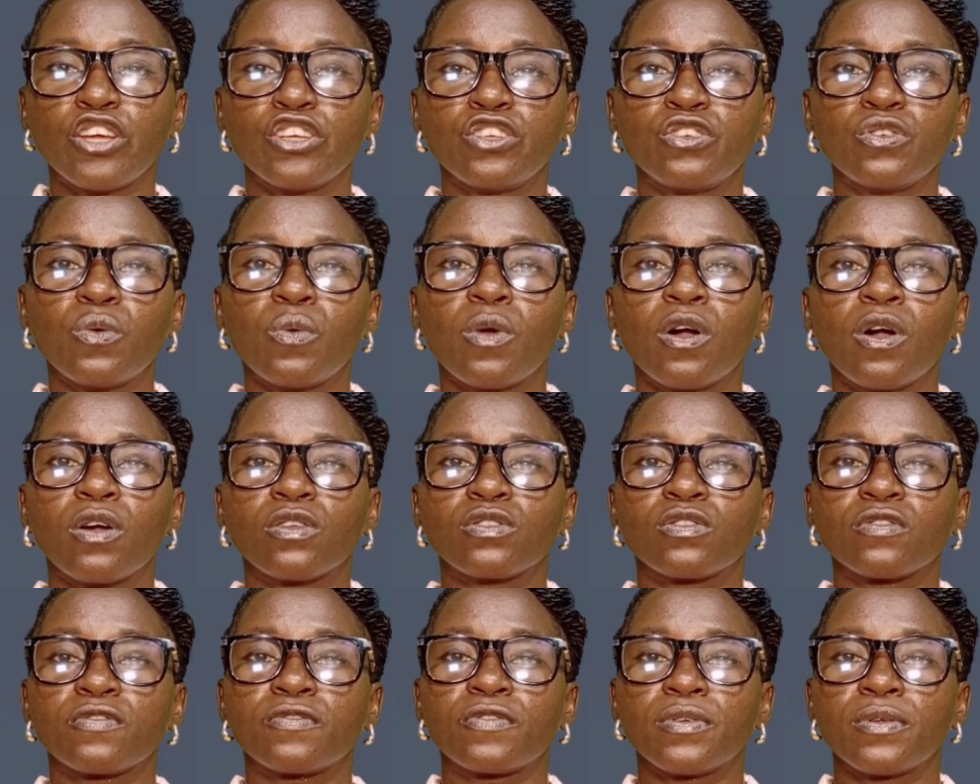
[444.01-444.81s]
Do well
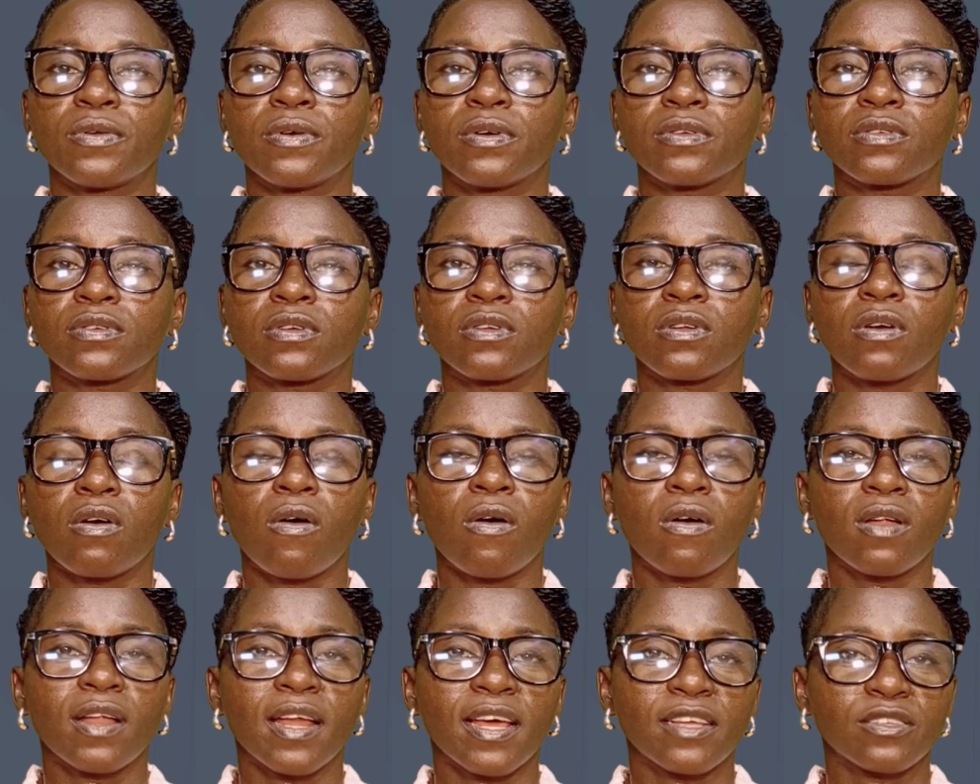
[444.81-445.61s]
to follow us on
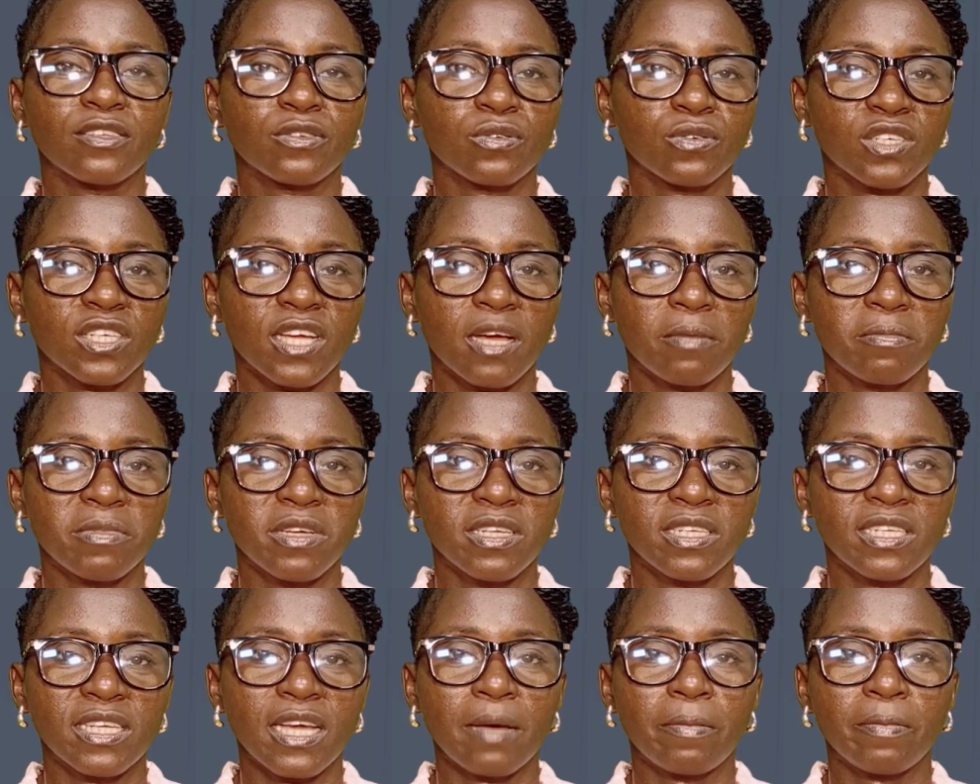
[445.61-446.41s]
all our social
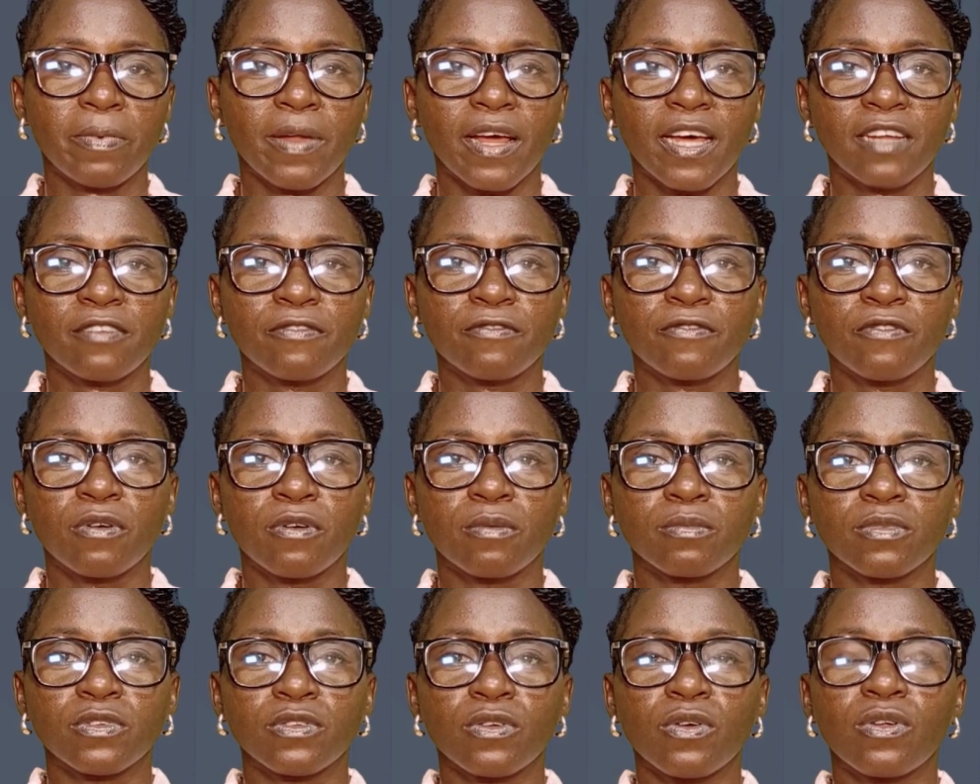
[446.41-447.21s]
media
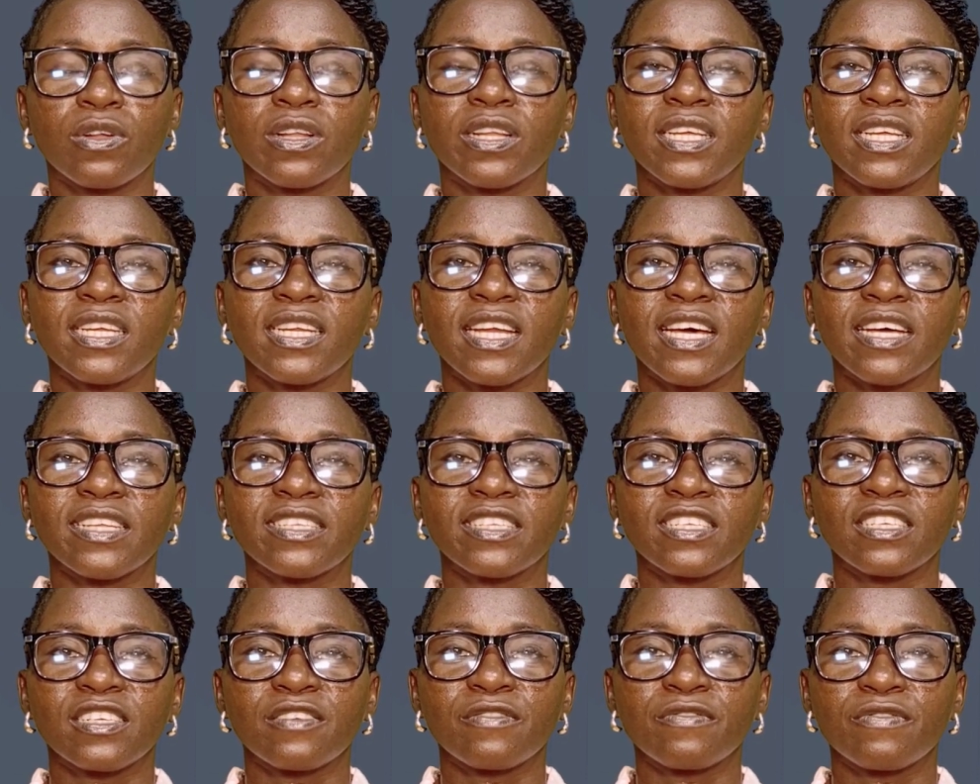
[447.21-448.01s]
platforms on Lina
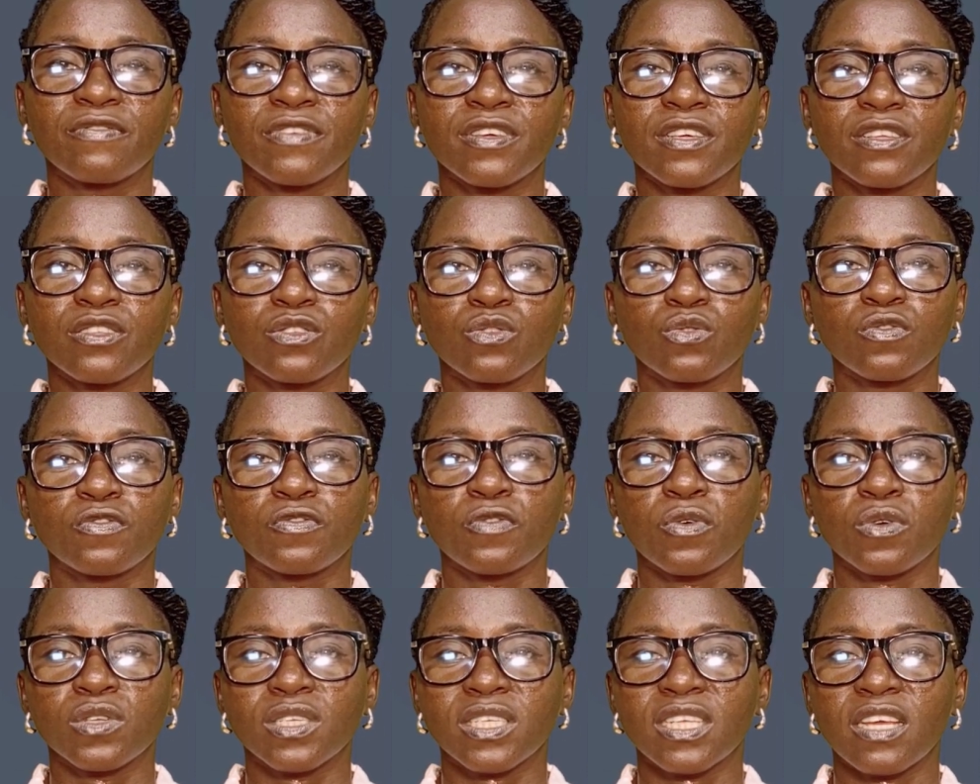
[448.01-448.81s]
TV
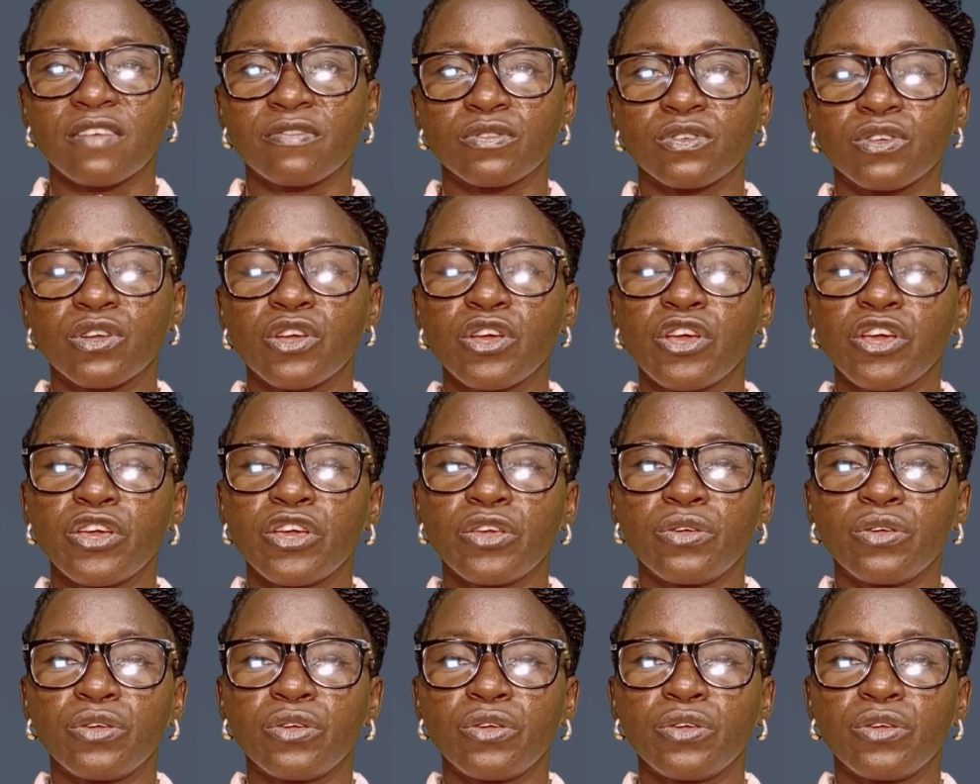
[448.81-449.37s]
247.